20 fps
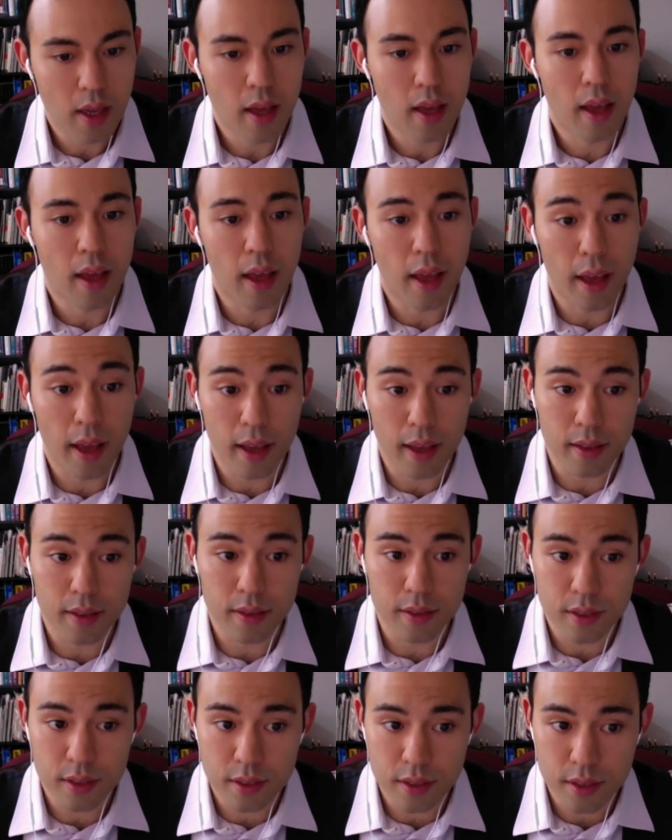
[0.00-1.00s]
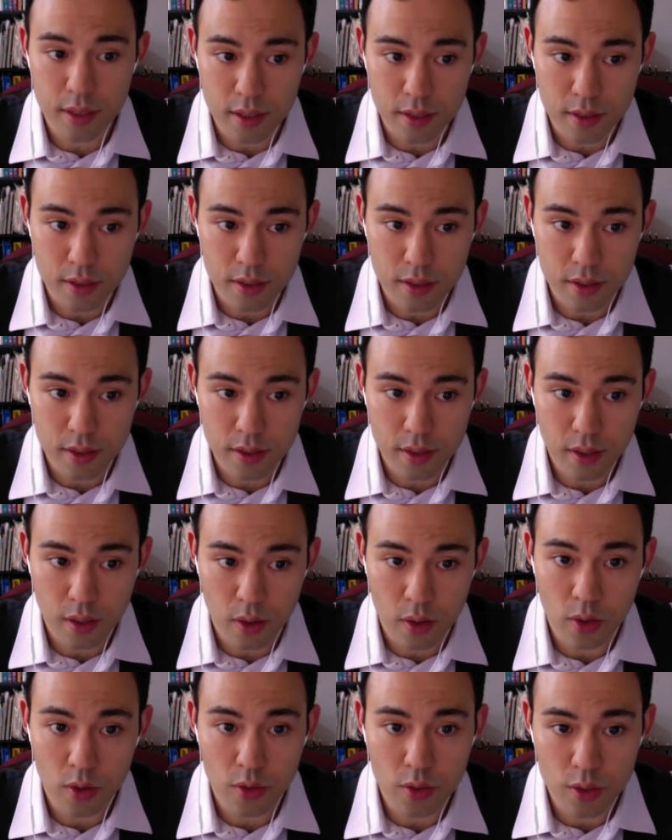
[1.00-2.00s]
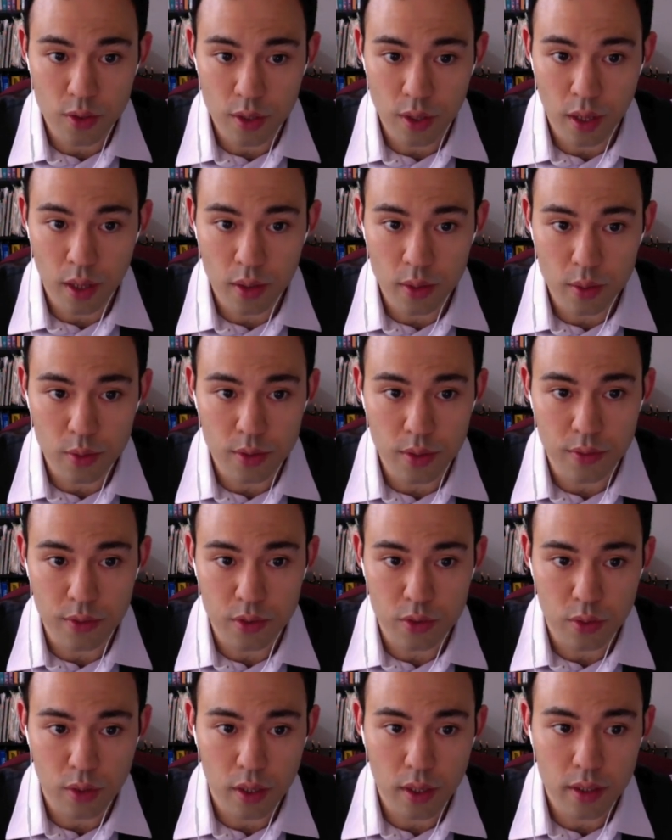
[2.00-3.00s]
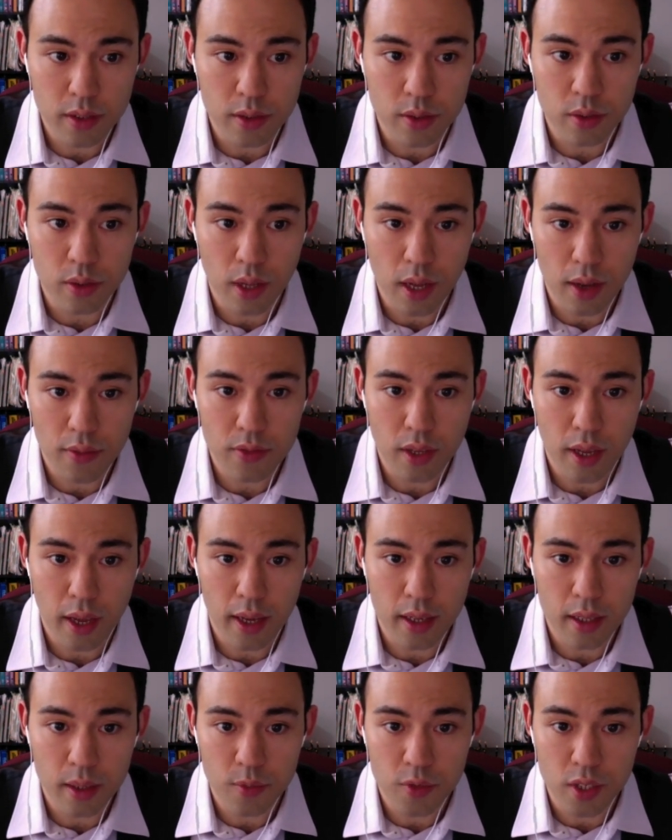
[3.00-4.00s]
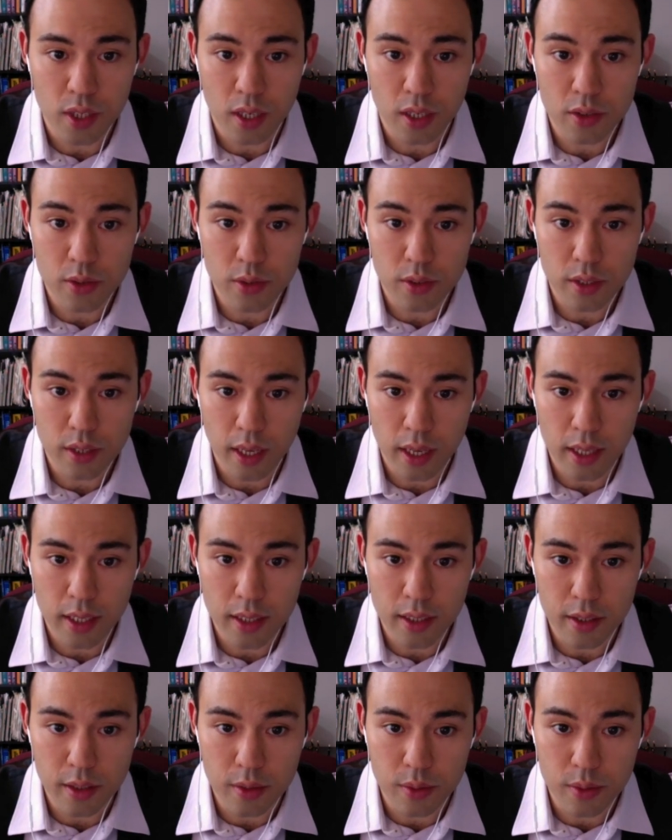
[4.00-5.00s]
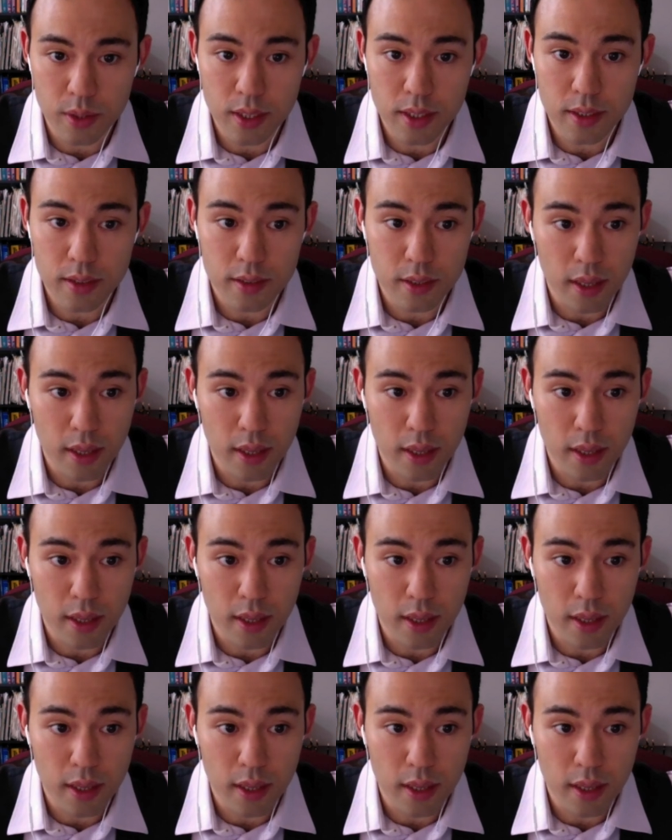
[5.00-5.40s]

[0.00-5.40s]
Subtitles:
And since all the angles of a triangle have to add up to 180 degrees,